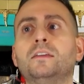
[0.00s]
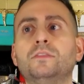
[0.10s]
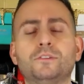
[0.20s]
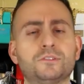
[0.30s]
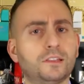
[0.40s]

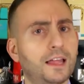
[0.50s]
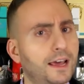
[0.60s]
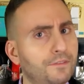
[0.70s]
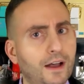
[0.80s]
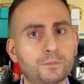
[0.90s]
there's a
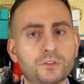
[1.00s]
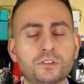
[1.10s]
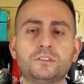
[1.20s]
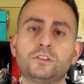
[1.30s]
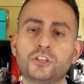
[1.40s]
lot of
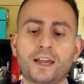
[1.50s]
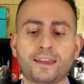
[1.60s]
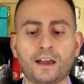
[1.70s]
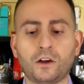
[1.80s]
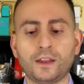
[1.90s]
options to
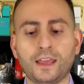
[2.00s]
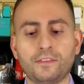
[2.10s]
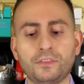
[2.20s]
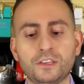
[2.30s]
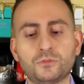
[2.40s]
check out
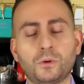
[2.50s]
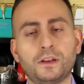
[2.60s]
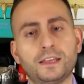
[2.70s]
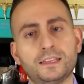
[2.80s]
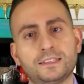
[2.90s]
and this
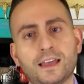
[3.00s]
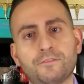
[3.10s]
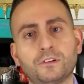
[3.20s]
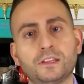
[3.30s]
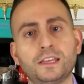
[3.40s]
one is
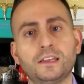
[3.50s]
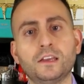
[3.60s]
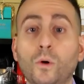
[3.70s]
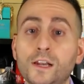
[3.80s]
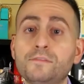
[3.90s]
definitely
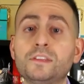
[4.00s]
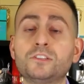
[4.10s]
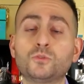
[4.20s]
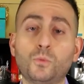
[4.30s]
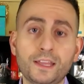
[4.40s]
one of the
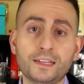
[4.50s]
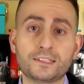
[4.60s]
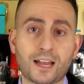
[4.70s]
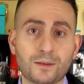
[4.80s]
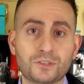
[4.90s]

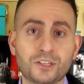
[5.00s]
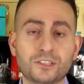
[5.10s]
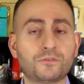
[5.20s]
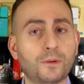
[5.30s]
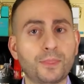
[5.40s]
sweetest
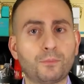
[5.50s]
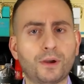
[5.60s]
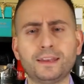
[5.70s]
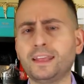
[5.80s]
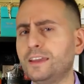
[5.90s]
options from the
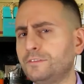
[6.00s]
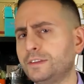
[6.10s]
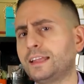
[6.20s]
brand, if